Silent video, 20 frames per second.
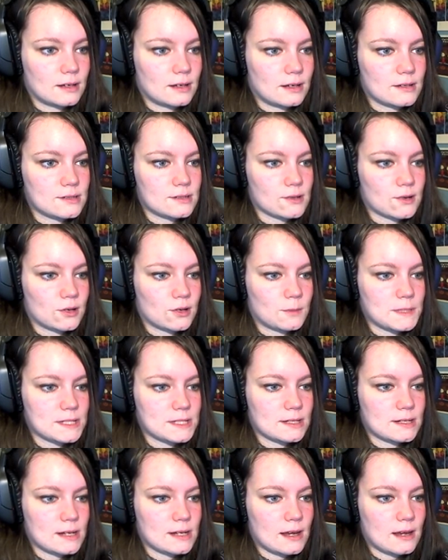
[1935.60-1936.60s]
Okay, so could it be
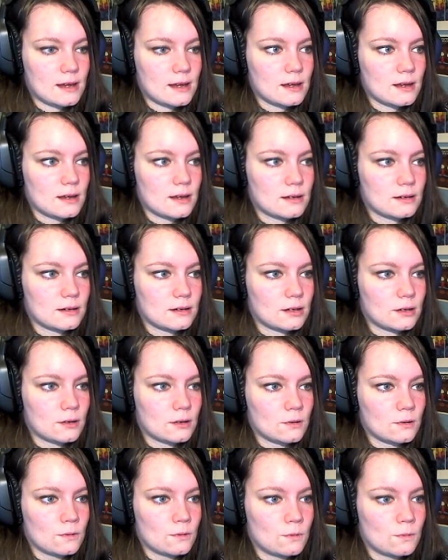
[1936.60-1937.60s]
today?
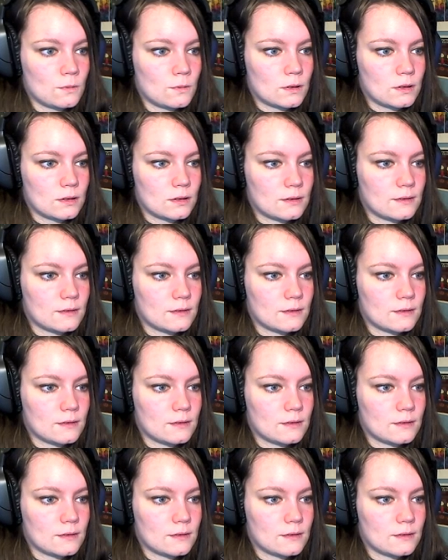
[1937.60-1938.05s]
No.